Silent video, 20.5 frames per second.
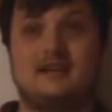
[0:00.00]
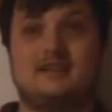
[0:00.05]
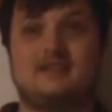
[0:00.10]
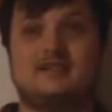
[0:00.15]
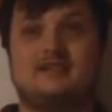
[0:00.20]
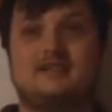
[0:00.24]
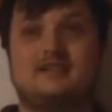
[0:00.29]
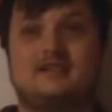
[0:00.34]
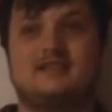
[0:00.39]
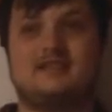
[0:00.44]

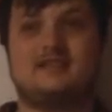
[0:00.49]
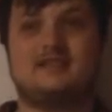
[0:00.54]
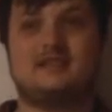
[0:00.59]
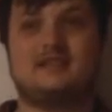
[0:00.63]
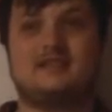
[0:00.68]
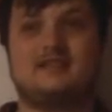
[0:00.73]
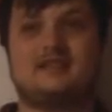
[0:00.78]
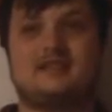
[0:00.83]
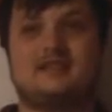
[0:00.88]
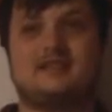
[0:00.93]

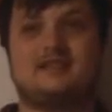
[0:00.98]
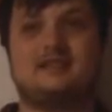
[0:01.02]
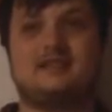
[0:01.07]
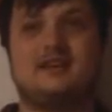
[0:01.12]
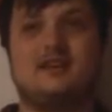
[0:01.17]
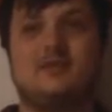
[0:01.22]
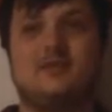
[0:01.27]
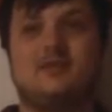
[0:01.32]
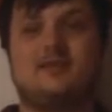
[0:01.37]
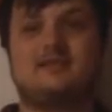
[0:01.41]

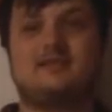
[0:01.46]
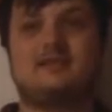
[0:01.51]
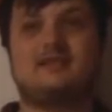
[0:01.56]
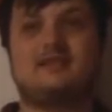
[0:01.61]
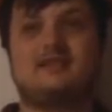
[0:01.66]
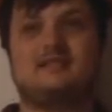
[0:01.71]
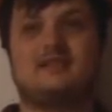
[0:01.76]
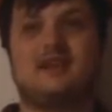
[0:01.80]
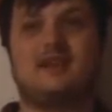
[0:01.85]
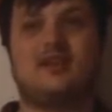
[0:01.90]
resistances, which
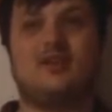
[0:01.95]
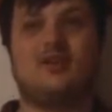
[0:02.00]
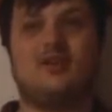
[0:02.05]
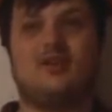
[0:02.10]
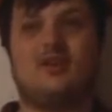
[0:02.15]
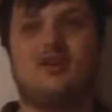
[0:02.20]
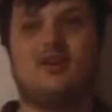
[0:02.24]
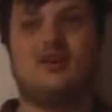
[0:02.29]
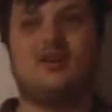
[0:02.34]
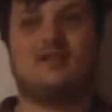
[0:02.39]
is a
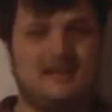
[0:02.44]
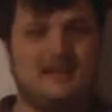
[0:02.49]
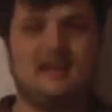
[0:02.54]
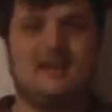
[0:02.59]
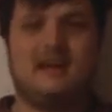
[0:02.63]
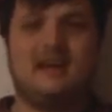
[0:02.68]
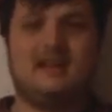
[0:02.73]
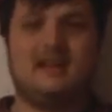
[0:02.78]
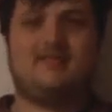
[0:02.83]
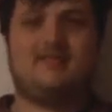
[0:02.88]
lot.
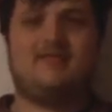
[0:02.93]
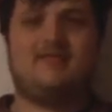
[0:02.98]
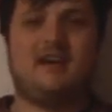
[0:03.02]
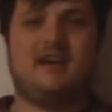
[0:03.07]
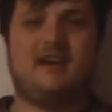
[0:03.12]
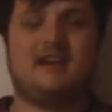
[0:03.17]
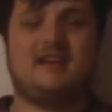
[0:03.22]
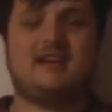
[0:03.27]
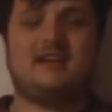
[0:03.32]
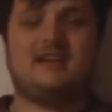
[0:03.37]
And
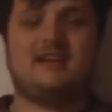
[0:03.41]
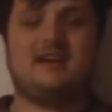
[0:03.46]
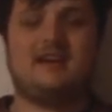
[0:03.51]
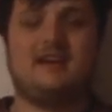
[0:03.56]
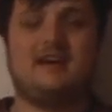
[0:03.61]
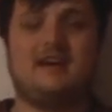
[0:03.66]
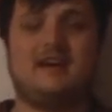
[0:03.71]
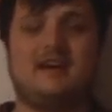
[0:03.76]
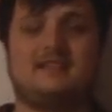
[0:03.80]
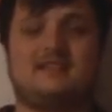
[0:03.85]
fighting
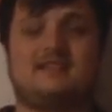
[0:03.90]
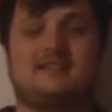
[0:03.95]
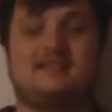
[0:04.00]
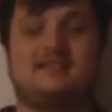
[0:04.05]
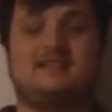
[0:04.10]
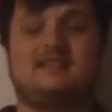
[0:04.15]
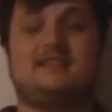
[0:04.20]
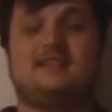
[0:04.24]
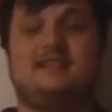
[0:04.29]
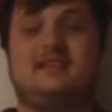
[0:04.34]
has
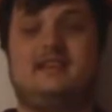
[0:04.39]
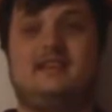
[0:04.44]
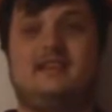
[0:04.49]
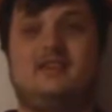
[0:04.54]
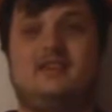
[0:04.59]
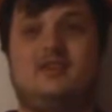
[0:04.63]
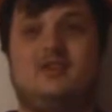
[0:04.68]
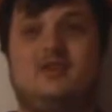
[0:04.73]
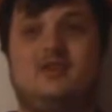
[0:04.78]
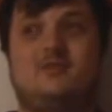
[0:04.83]

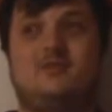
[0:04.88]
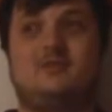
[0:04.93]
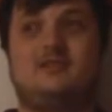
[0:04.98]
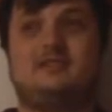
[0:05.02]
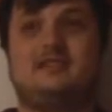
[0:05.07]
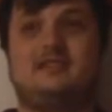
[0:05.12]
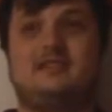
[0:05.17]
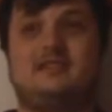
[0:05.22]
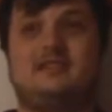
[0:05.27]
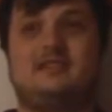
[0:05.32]
3,
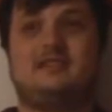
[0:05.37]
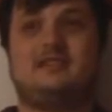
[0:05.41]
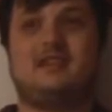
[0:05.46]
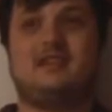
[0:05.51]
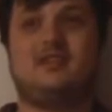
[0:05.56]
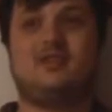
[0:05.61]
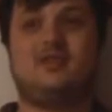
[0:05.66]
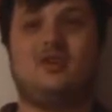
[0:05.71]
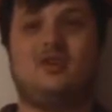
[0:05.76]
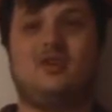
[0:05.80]
which isn't
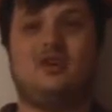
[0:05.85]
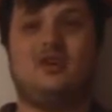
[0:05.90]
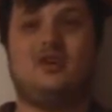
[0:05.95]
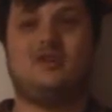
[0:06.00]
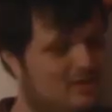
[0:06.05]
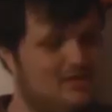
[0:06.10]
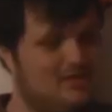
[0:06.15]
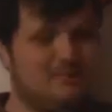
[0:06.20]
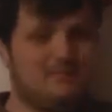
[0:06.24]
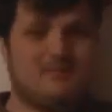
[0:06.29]
a
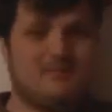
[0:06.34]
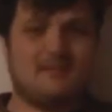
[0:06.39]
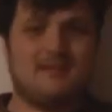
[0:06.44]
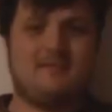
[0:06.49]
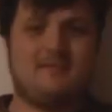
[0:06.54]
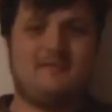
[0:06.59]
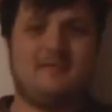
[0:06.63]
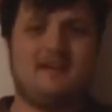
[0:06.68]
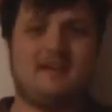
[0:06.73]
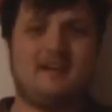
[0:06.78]
lot. But
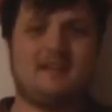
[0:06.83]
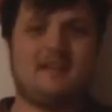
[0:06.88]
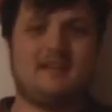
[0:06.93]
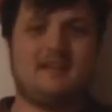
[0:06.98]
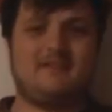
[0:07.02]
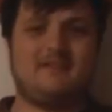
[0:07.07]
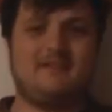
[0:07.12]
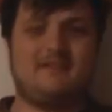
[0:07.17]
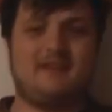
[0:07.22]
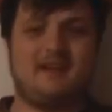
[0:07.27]
the fact
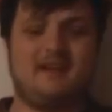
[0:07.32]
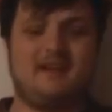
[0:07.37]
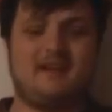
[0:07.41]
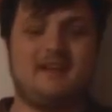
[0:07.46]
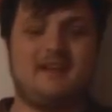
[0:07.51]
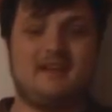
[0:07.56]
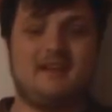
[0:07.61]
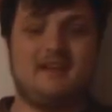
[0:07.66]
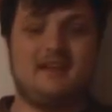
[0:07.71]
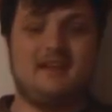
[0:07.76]
that
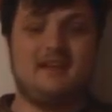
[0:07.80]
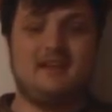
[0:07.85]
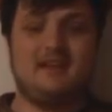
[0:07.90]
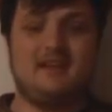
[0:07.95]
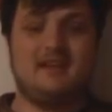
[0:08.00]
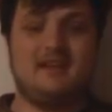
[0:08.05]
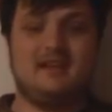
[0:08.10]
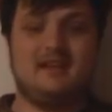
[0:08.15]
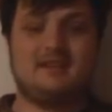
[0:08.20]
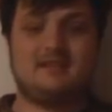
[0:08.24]
fighting
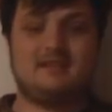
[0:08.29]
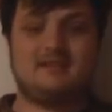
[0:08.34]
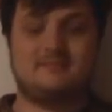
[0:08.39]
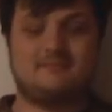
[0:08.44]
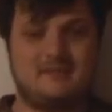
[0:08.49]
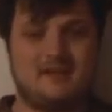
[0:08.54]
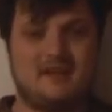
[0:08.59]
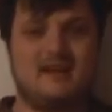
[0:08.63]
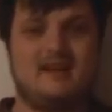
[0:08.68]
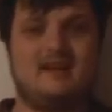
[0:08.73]

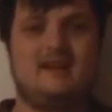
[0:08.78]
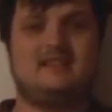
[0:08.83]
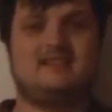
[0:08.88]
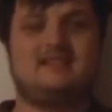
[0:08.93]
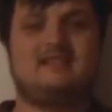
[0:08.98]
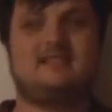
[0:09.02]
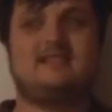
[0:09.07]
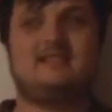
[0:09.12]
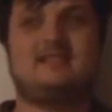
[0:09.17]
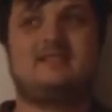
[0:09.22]
is
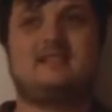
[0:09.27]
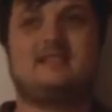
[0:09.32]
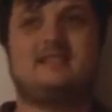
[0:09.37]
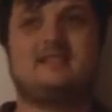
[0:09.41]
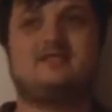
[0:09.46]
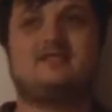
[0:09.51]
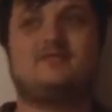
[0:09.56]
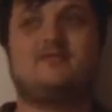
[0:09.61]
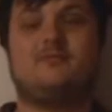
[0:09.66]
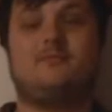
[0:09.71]

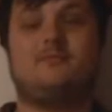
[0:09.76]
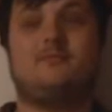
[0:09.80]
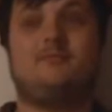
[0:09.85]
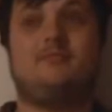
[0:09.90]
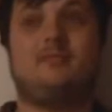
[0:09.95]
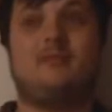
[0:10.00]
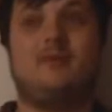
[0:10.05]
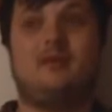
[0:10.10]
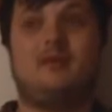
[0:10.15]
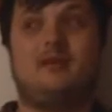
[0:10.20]
resistance to
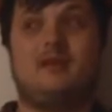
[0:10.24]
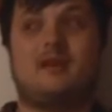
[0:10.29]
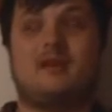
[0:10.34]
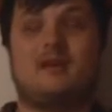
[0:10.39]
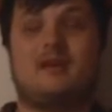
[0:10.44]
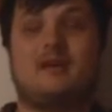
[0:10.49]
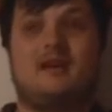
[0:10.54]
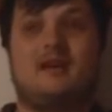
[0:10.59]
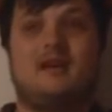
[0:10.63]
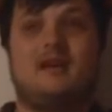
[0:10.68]
bug